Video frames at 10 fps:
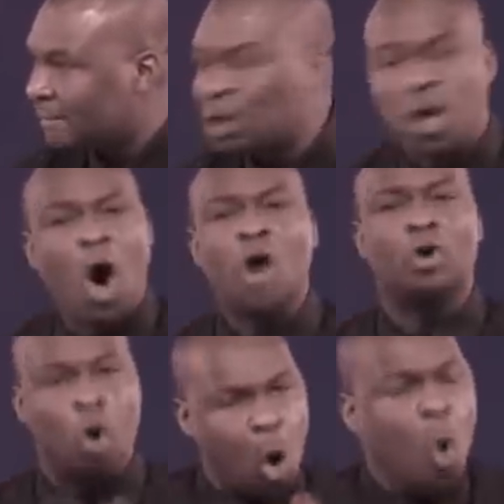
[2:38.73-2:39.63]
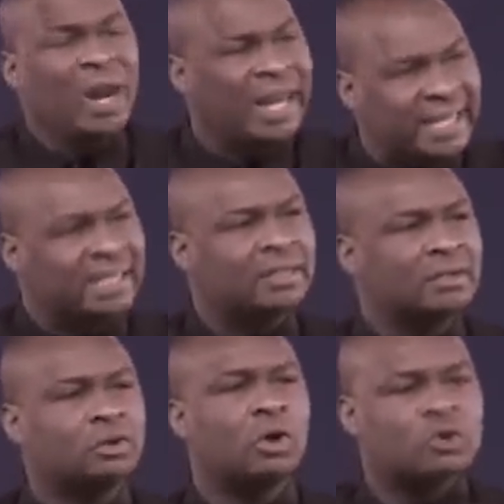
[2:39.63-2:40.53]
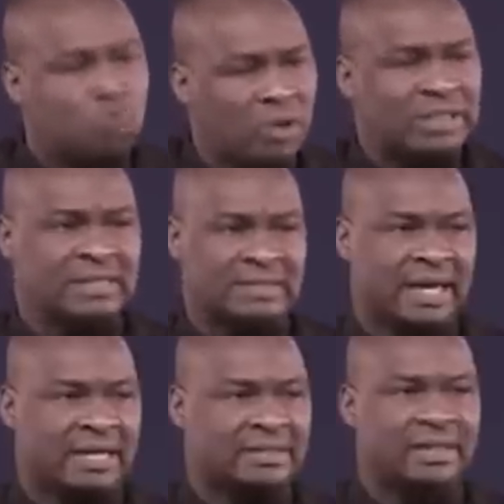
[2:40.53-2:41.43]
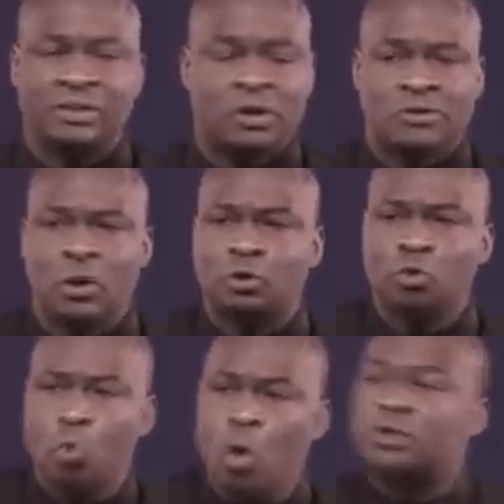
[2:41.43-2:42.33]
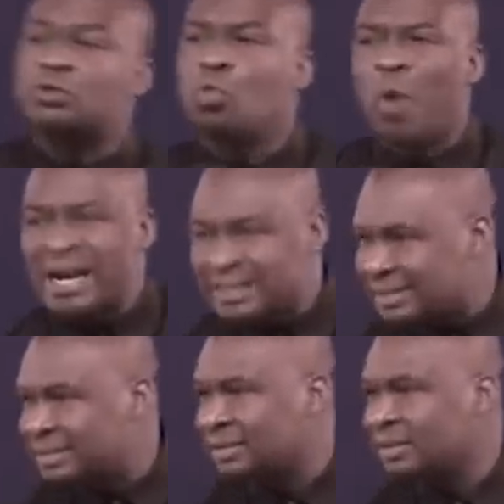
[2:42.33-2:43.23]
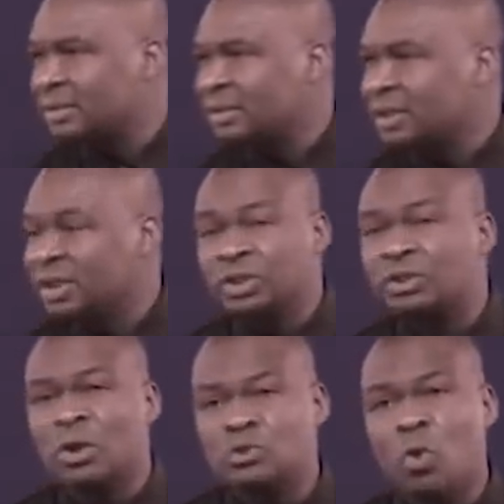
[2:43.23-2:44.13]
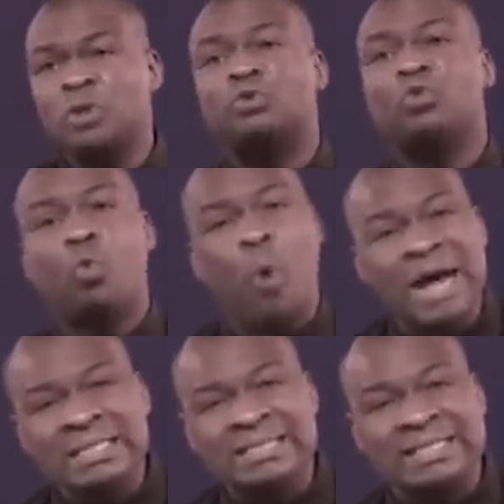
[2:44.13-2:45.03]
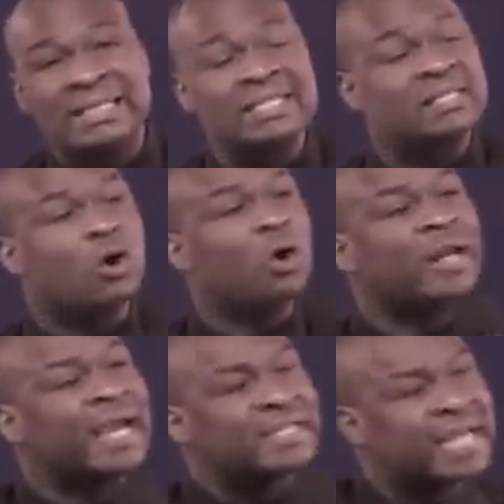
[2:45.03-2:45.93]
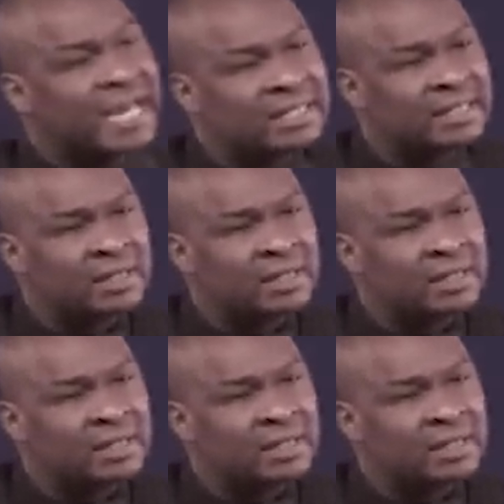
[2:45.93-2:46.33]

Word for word: God only does what He says. He does not do what you want. He does what you want that is connected